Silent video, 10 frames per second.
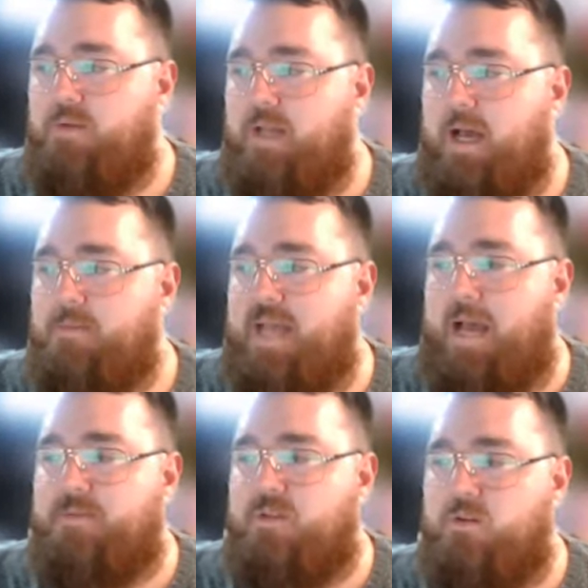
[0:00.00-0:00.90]
Doubs
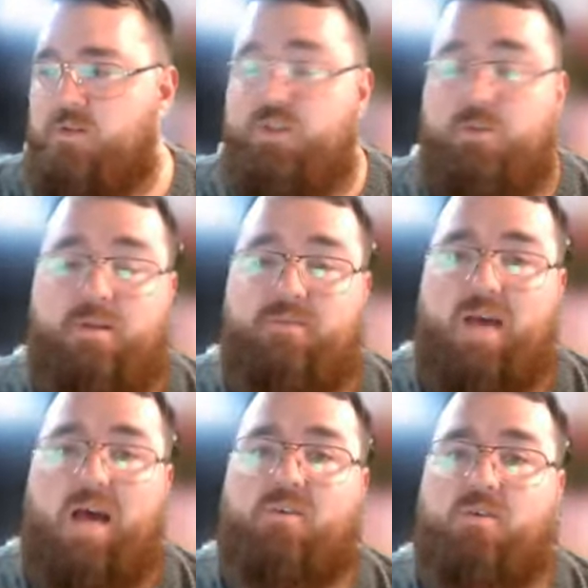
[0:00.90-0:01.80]
absolutely should be
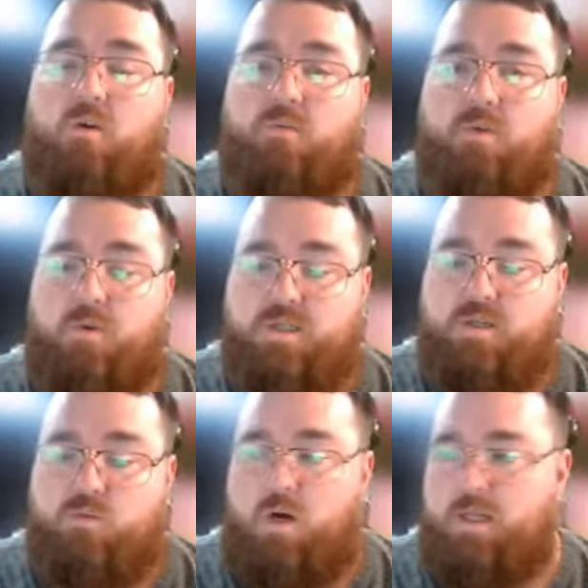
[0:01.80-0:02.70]
valued over
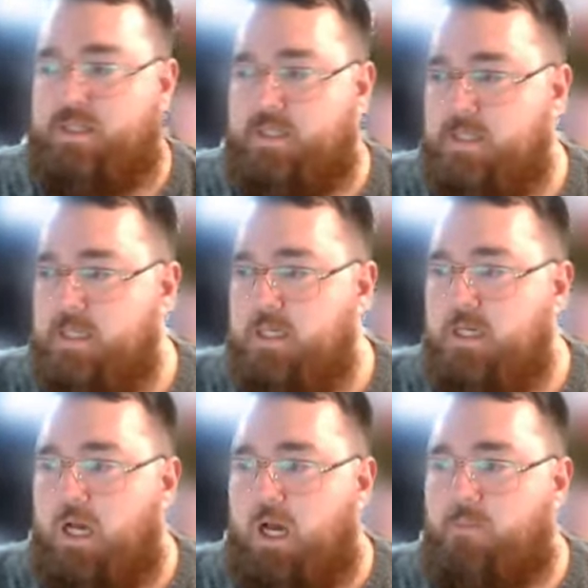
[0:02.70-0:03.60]
Christian Watson
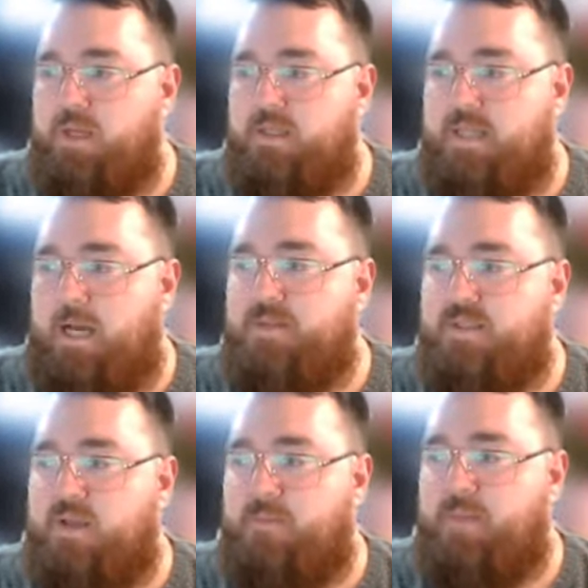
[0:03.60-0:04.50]
uh, because Doubs
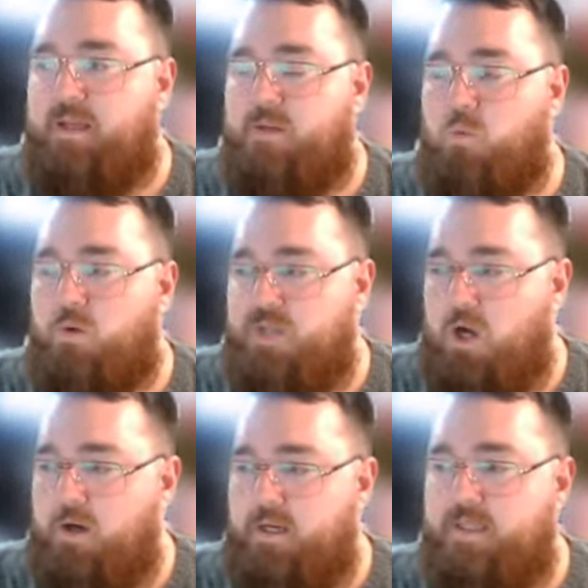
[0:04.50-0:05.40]
has commanded more
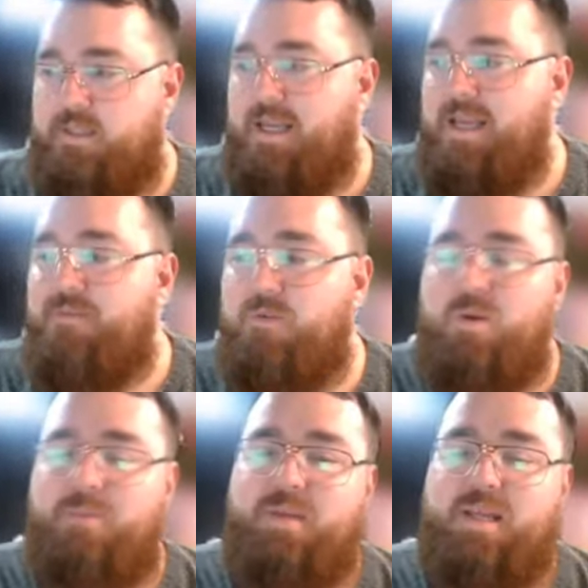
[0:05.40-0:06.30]
targets, even
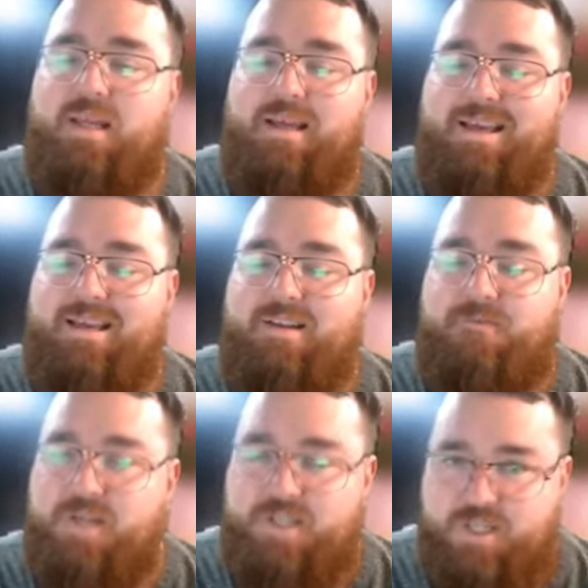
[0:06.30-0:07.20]
when being
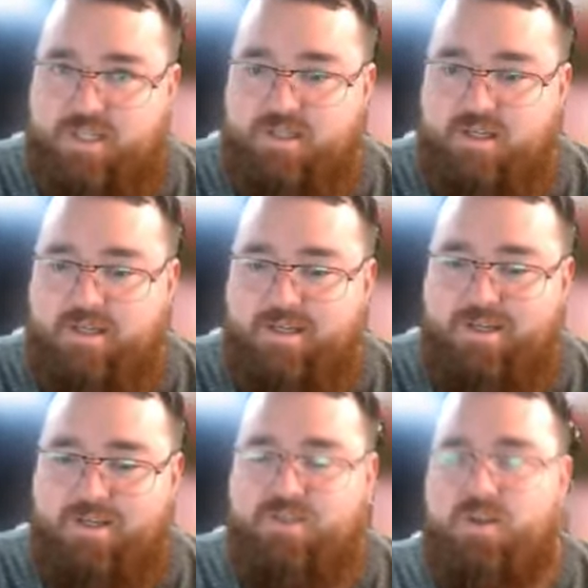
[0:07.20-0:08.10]
inefficient.
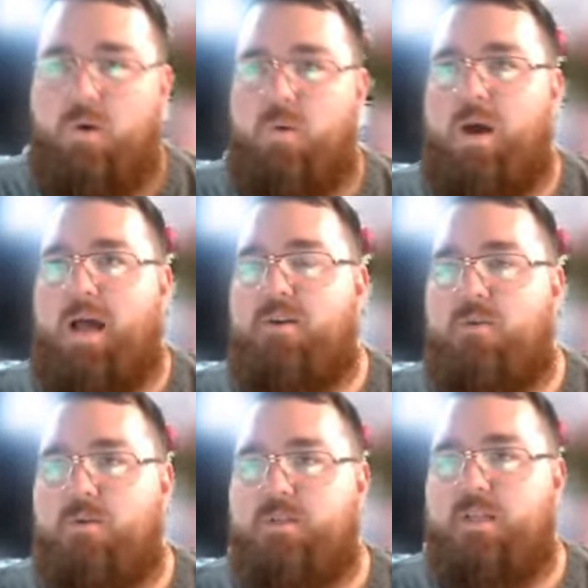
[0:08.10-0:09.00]
So I know
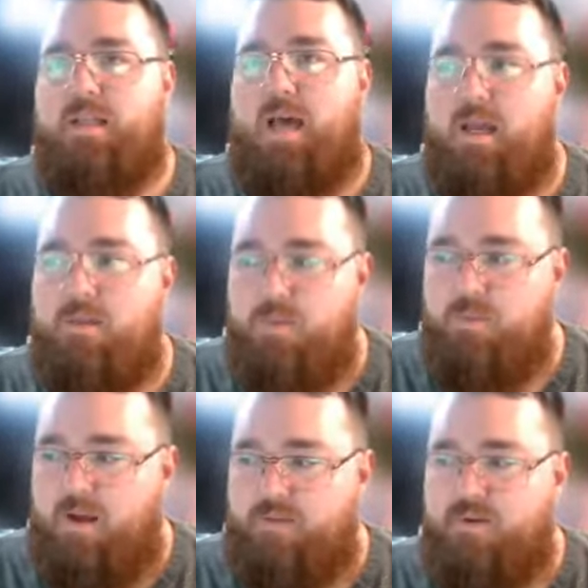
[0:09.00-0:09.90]
there's a lot of people
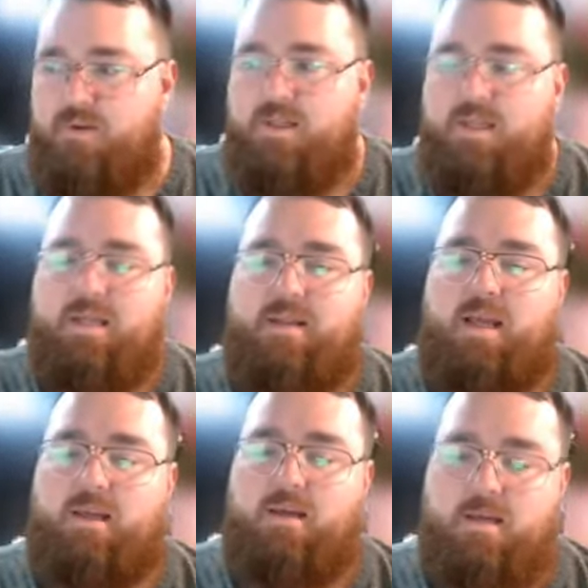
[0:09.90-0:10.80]
out there that, again,
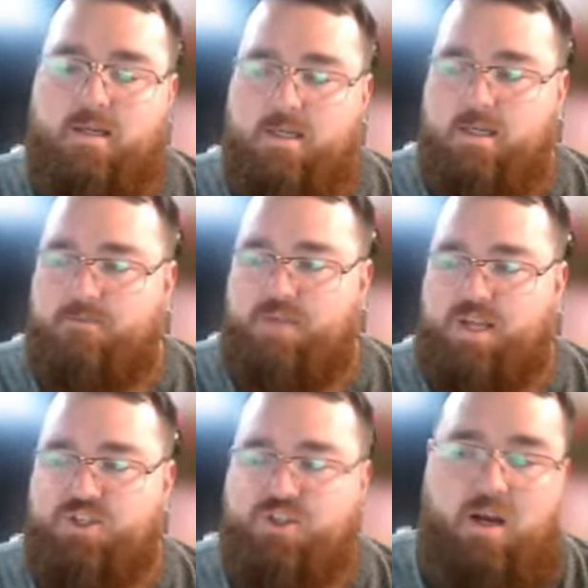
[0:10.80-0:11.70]
they They
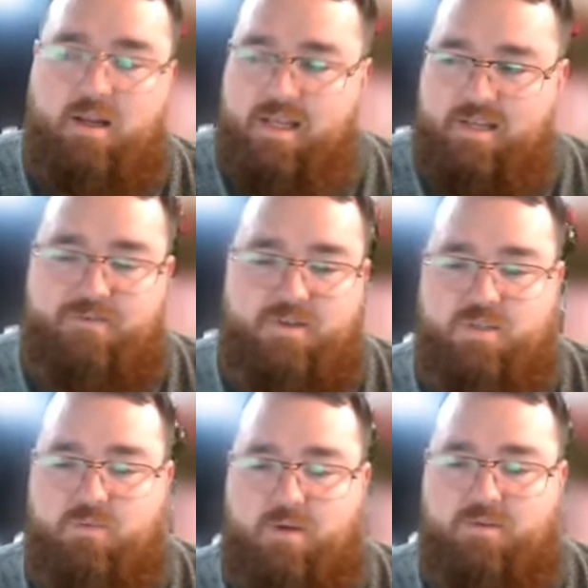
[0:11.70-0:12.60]
shun
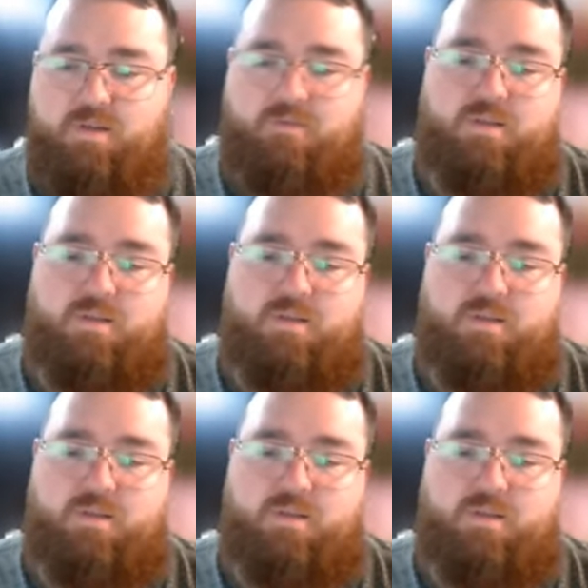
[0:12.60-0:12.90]
inefficient wide receivers.